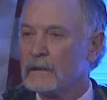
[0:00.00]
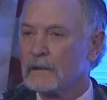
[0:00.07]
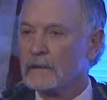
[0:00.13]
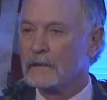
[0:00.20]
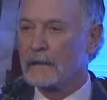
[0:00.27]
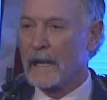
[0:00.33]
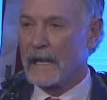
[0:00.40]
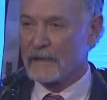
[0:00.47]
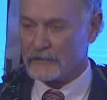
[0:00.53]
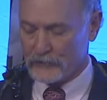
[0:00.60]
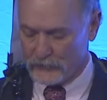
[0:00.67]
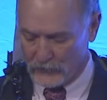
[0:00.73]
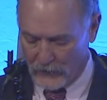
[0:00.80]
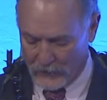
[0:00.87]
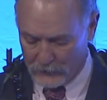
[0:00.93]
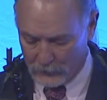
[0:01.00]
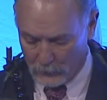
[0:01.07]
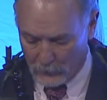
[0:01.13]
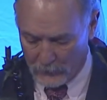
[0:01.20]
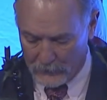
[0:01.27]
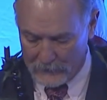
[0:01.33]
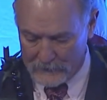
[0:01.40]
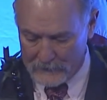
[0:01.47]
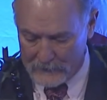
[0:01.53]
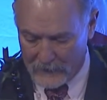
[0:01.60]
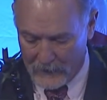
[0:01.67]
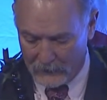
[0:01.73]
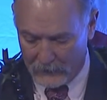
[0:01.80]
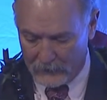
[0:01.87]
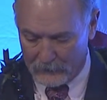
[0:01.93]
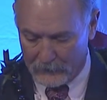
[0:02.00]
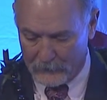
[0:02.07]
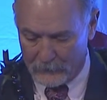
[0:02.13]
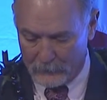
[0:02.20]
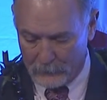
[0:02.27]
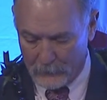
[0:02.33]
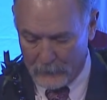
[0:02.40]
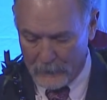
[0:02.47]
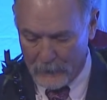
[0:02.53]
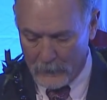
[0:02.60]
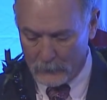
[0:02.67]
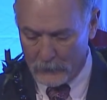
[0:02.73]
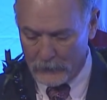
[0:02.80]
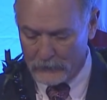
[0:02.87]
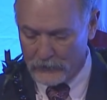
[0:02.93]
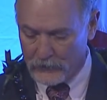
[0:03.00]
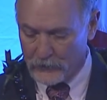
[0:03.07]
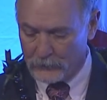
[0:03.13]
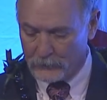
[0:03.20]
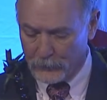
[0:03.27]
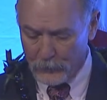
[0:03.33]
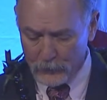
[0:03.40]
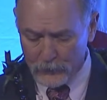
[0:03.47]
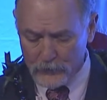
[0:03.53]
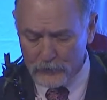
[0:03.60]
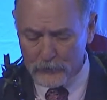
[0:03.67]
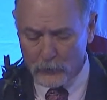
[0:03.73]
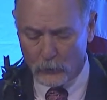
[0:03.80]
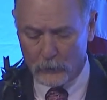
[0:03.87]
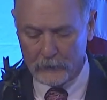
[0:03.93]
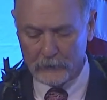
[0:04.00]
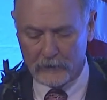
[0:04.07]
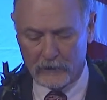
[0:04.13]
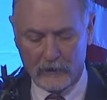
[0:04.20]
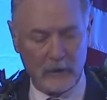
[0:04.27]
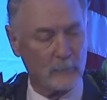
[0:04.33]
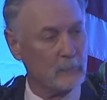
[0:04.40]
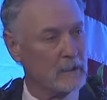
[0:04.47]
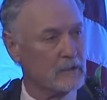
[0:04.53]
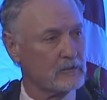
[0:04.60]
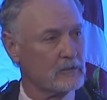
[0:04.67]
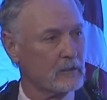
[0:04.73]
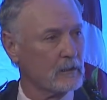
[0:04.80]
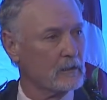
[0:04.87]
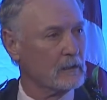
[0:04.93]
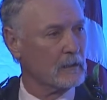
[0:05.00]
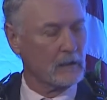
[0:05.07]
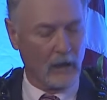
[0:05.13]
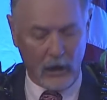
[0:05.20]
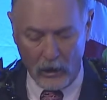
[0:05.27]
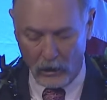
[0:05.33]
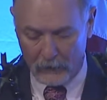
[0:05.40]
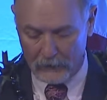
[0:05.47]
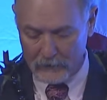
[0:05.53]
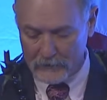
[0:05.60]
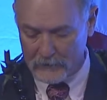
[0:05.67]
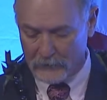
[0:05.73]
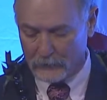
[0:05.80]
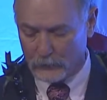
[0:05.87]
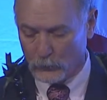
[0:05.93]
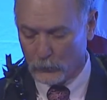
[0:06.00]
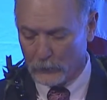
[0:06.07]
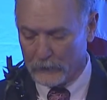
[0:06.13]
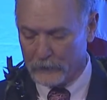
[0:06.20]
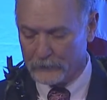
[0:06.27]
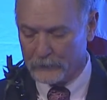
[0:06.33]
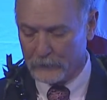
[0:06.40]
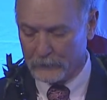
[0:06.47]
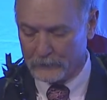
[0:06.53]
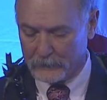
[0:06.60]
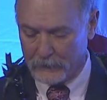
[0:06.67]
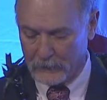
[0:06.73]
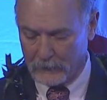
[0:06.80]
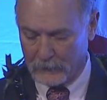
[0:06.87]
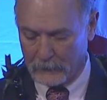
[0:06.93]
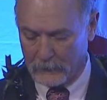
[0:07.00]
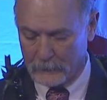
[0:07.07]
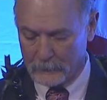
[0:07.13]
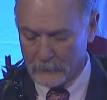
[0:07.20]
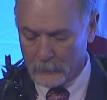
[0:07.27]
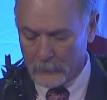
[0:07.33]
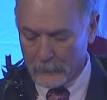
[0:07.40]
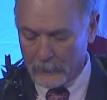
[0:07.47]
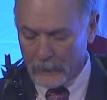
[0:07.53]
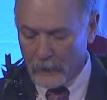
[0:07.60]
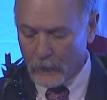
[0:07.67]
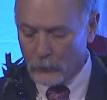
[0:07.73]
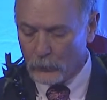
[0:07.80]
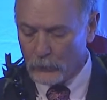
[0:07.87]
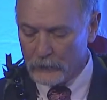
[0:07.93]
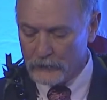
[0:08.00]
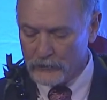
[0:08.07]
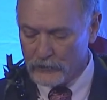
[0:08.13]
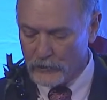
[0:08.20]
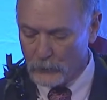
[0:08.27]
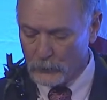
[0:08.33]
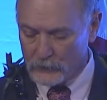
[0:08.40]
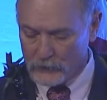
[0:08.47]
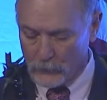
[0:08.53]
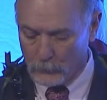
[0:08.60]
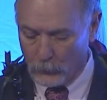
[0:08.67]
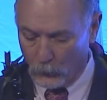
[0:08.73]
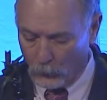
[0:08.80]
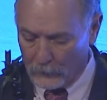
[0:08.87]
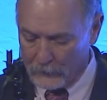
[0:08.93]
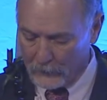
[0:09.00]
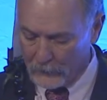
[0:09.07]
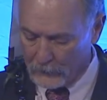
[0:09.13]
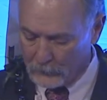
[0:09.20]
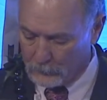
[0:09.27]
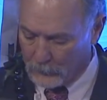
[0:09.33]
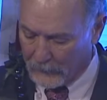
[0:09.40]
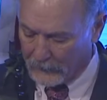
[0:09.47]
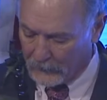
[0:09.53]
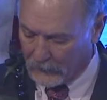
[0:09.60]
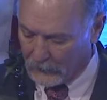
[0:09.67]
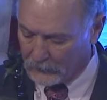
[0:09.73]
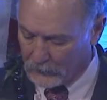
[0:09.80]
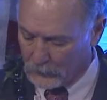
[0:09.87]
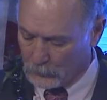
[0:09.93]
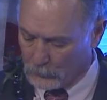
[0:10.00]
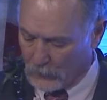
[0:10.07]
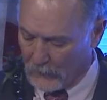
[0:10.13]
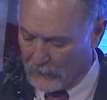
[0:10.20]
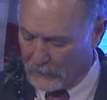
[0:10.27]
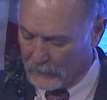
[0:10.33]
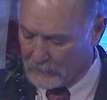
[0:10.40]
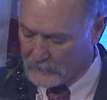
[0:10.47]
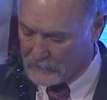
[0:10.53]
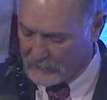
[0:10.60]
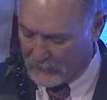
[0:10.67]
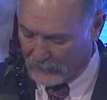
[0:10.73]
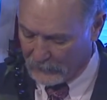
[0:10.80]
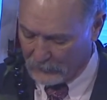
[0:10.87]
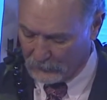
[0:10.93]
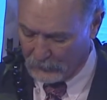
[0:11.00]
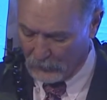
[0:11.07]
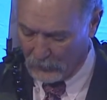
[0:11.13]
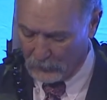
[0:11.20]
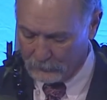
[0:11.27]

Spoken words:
last January 7th. But she first joined the commission in August of 2015 when she was appointed by Governor Brian Sandoval.